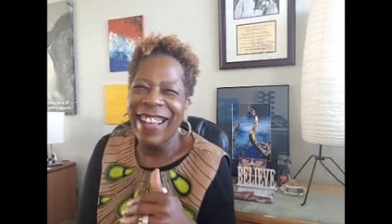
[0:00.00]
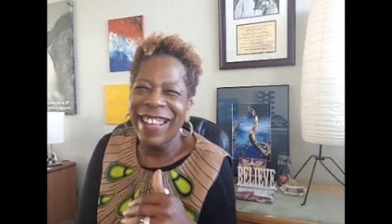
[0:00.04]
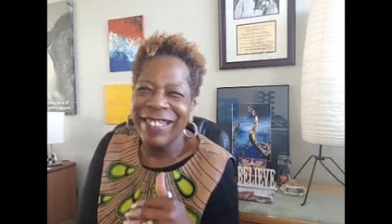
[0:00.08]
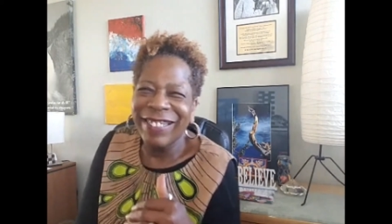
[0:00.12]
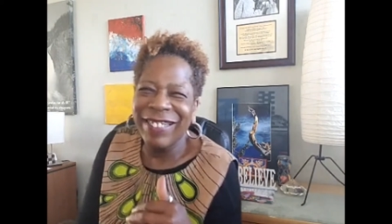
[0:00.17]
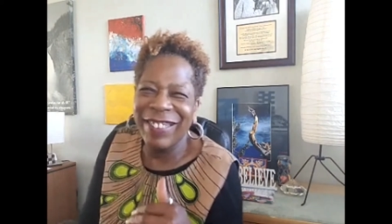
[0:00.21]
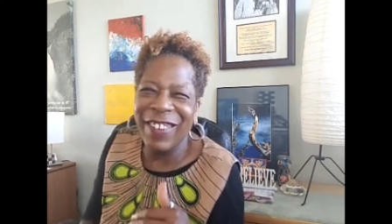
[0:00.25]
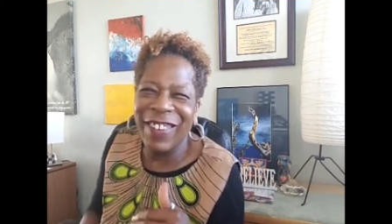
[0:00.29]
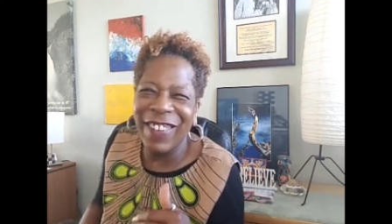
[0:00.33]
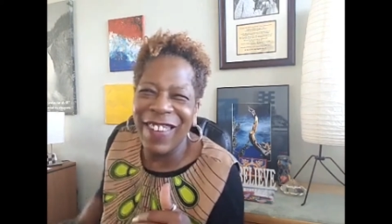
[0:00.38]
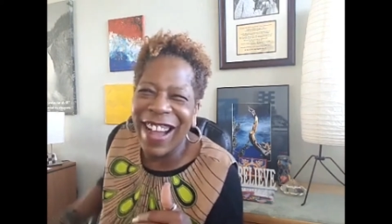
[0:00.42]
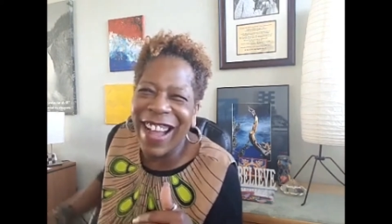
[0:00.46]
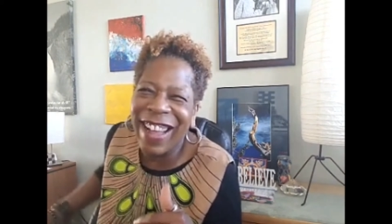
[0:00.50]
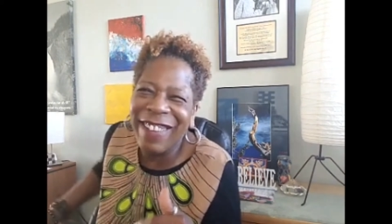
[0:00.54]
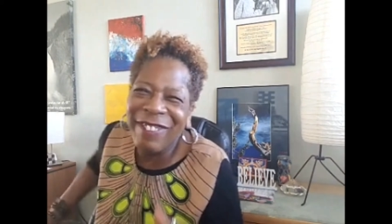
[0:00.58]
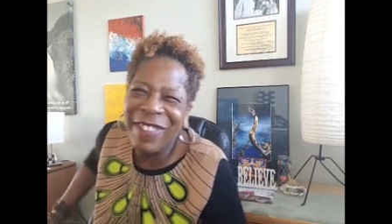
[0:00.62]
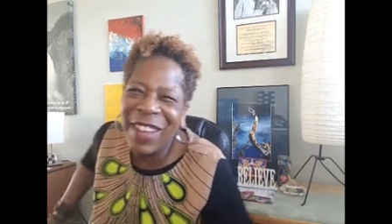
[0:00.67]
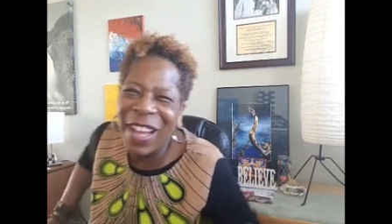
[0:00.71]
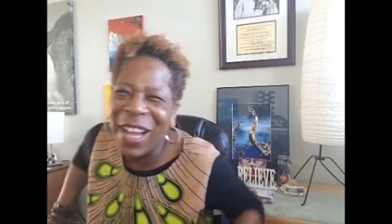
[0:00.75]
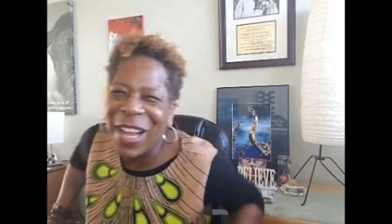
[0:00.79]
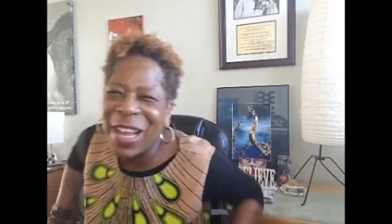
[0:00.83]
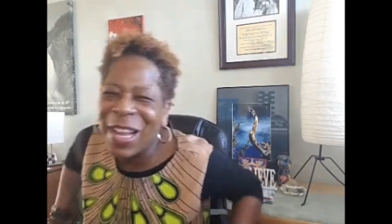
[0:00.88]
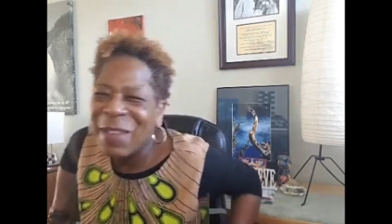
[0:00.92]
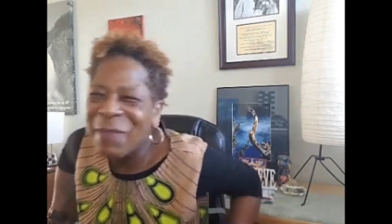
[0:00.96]
so I'm,
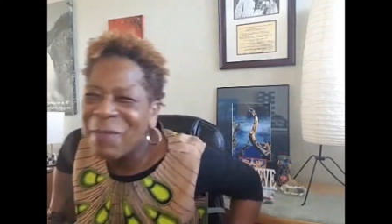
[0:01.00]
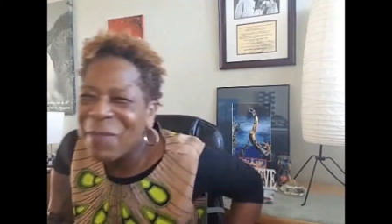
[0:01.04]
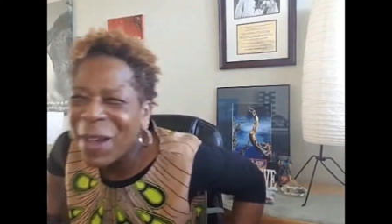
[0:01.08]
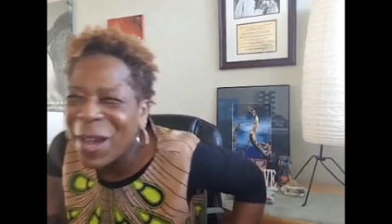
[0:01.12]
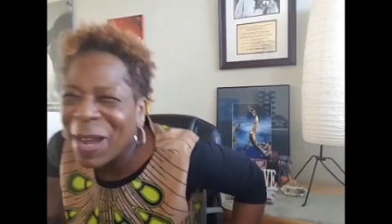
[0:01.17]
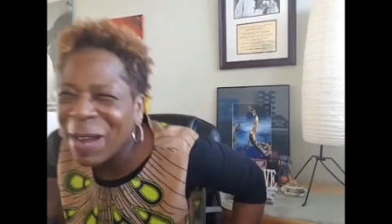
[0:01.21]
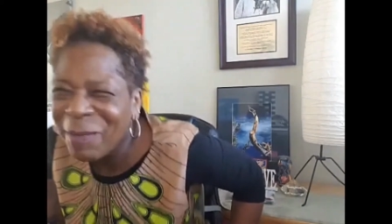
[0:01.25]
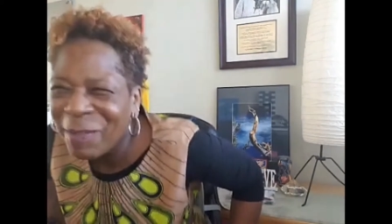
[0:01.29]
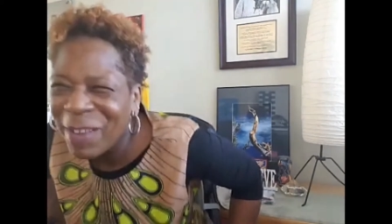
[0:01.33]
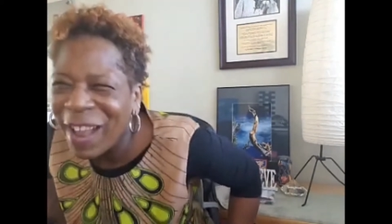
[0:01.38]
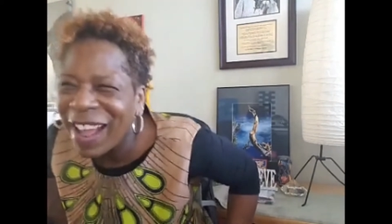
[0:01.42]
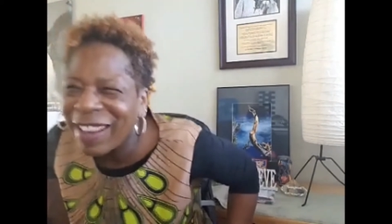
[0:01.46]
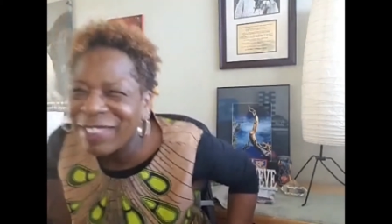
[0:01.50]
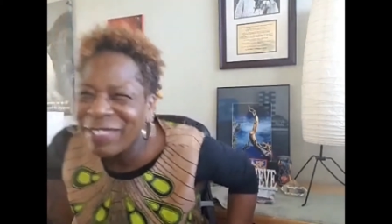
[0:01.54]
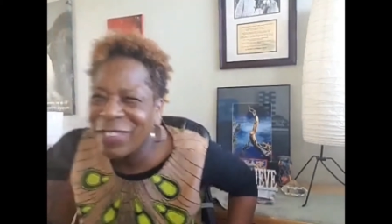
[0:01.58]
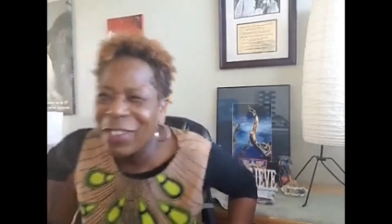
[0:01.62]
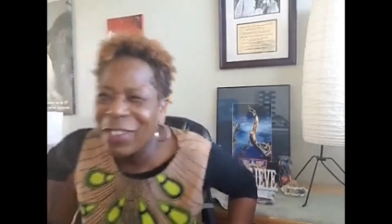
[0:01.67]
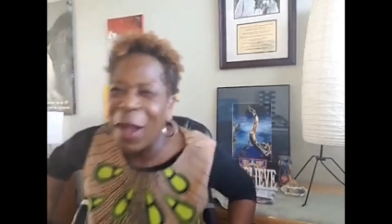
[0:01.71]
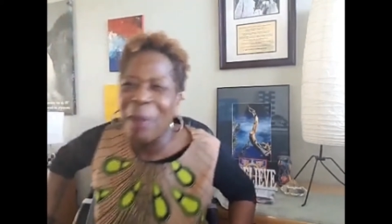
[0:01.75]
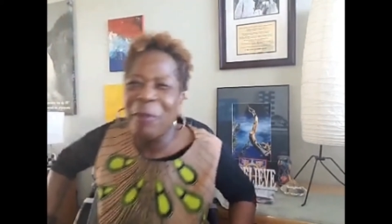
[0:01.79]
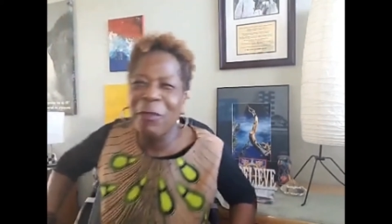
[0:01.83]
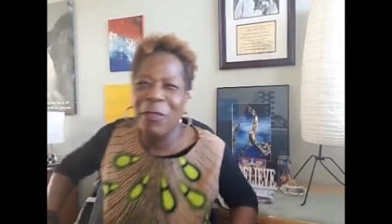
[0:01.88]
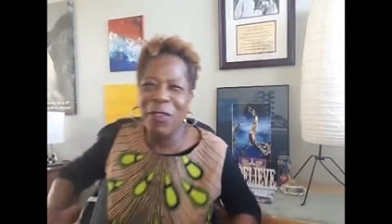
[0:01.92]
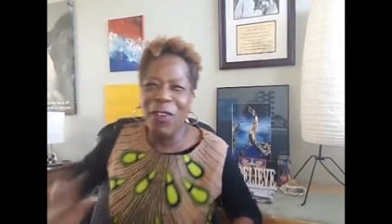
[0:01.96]
I'm, I'm not, tr
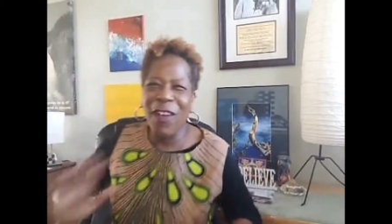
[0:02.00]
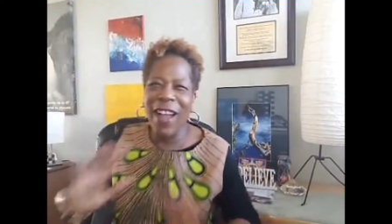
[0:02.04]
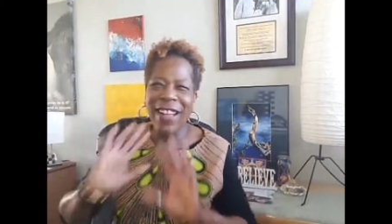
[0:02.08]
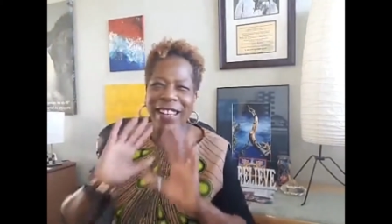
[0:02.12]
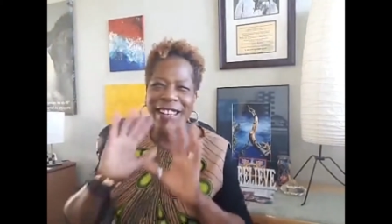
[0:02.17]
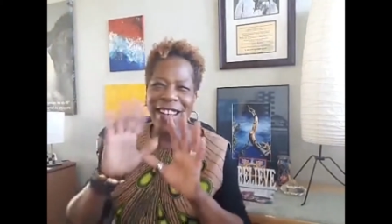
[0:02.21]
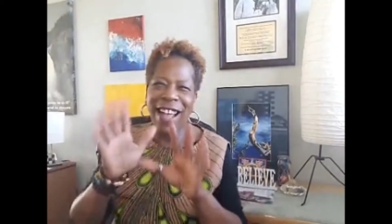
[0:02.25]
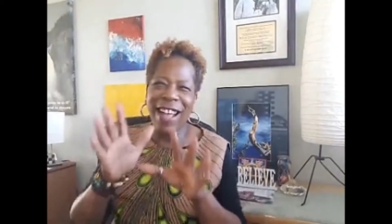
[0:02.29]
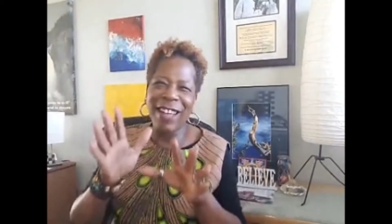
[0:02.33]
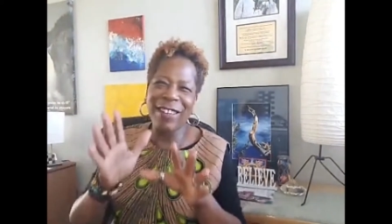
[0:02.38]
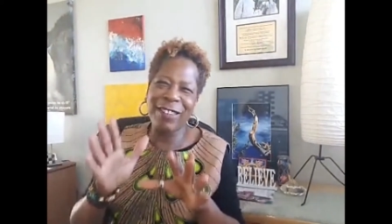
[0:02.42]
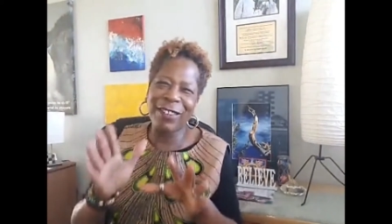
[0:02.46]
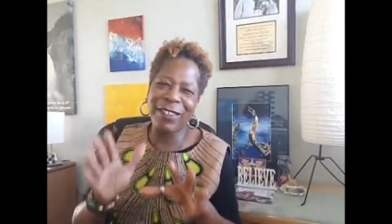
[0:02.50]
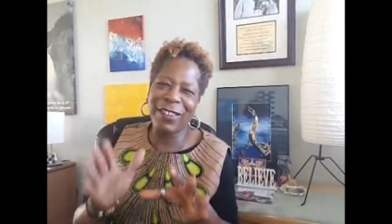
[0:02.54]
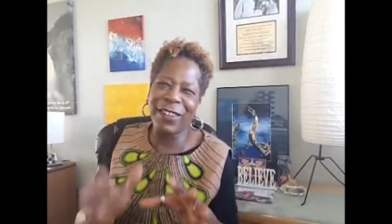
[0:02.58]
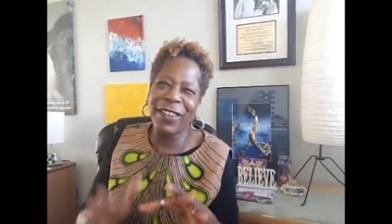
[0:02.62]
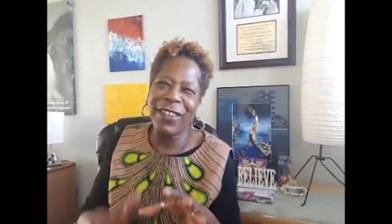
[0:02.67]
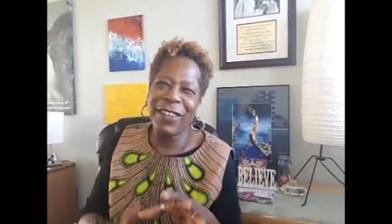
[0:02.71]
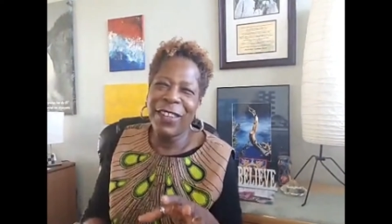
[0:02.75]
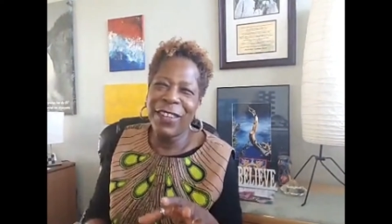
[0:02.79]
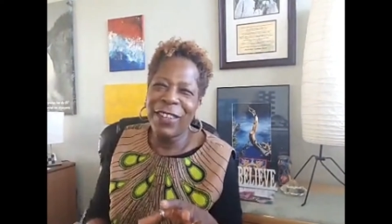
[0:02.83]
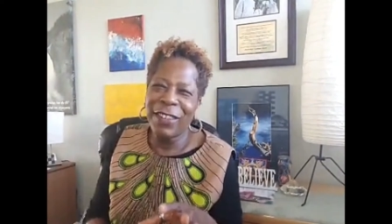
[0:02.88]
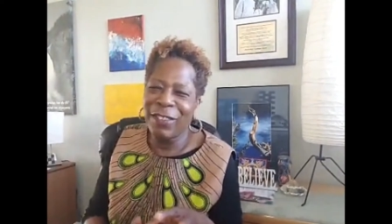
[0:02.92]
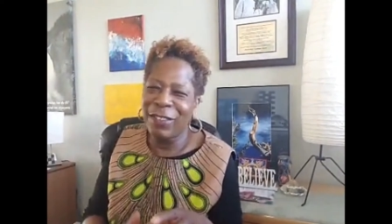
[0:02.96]
I'm trying not
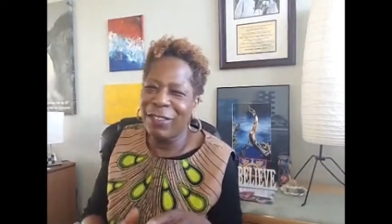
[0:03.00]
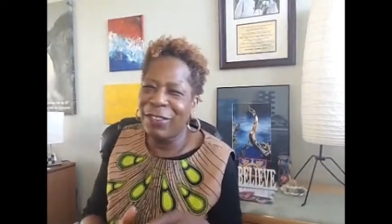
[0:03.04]
to,